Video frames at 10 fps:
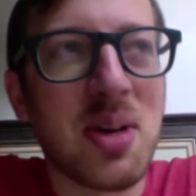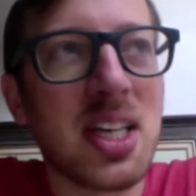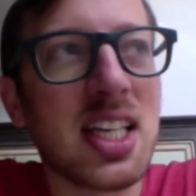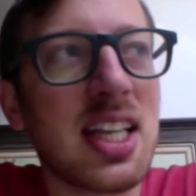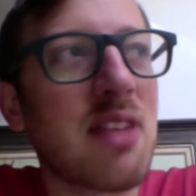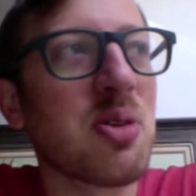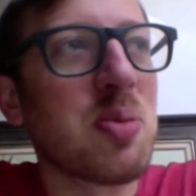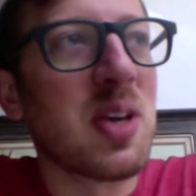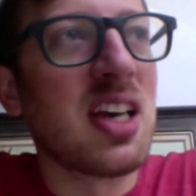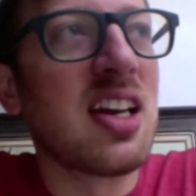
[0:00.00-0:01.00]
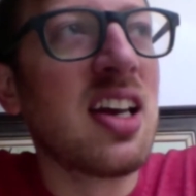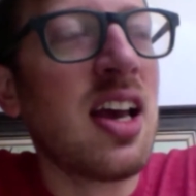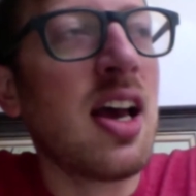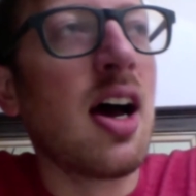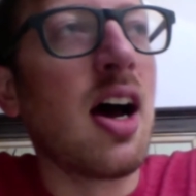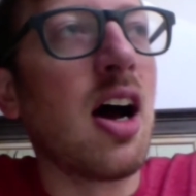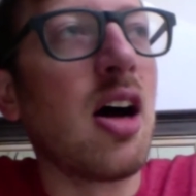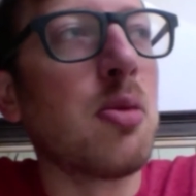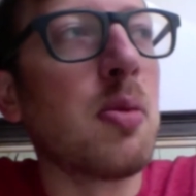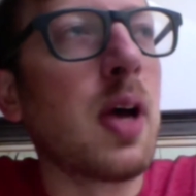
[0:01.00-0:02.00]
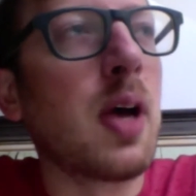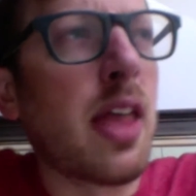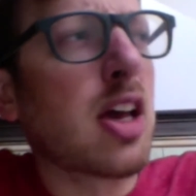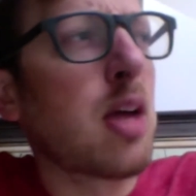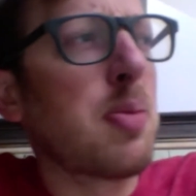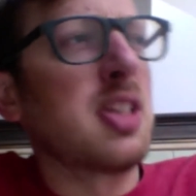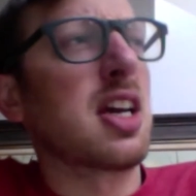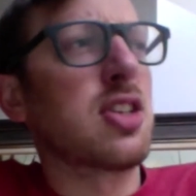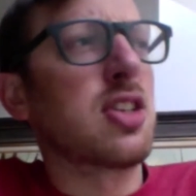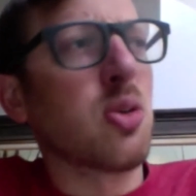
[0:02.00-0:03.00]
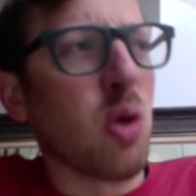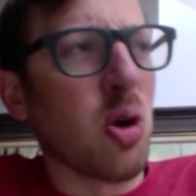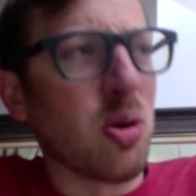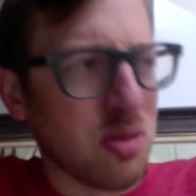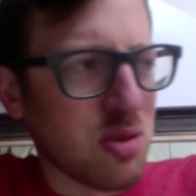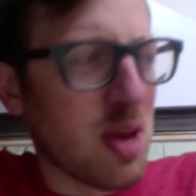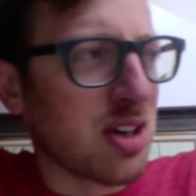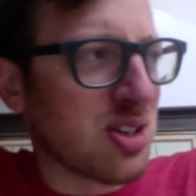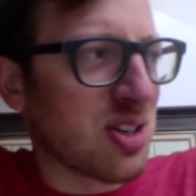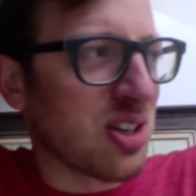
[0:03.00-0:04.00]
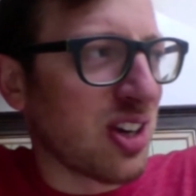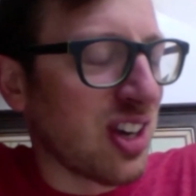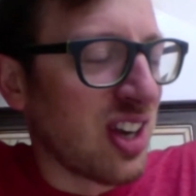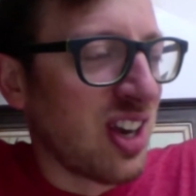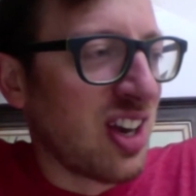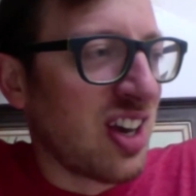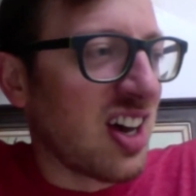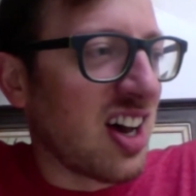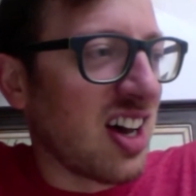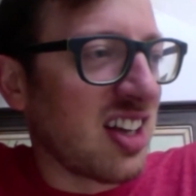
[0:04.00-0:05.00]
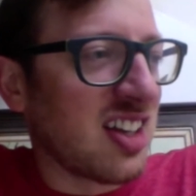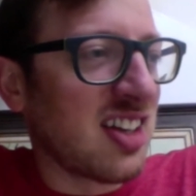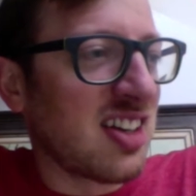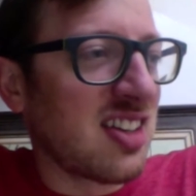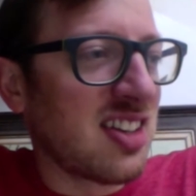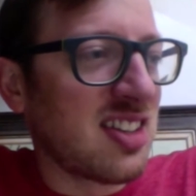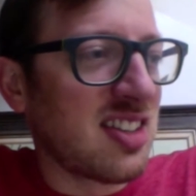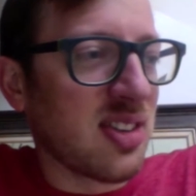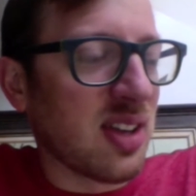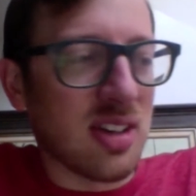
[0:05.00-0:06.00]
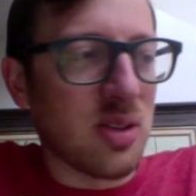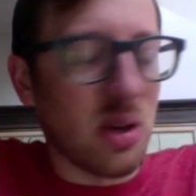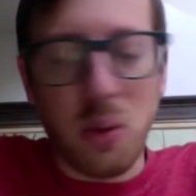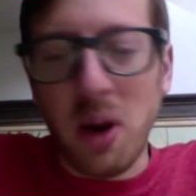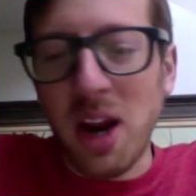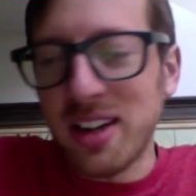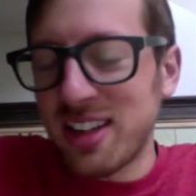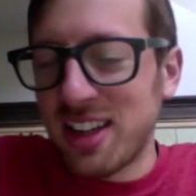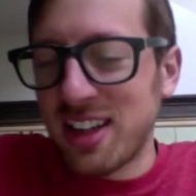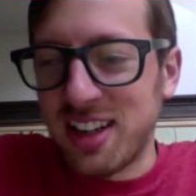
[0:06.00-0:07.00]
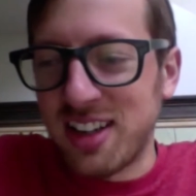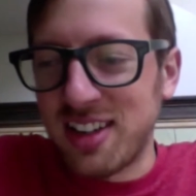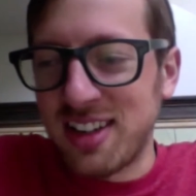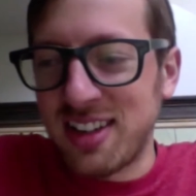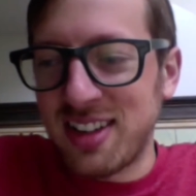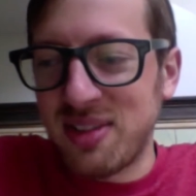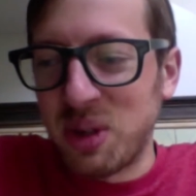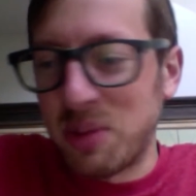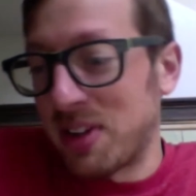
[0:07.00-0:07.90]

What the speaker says: I did that for a bit. And that company has actually grown tremendously. They're like doing great, and would have been.